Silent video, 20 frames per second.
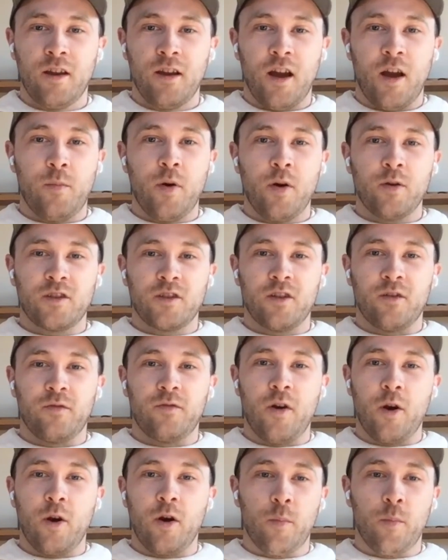I posted a
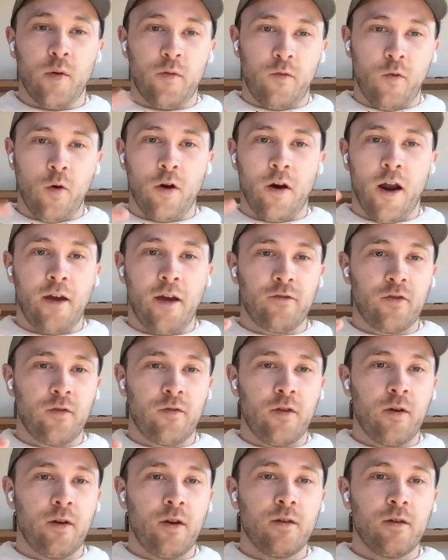photo, before and after
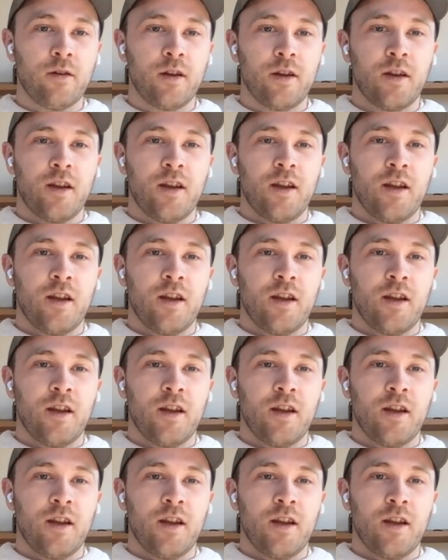photo,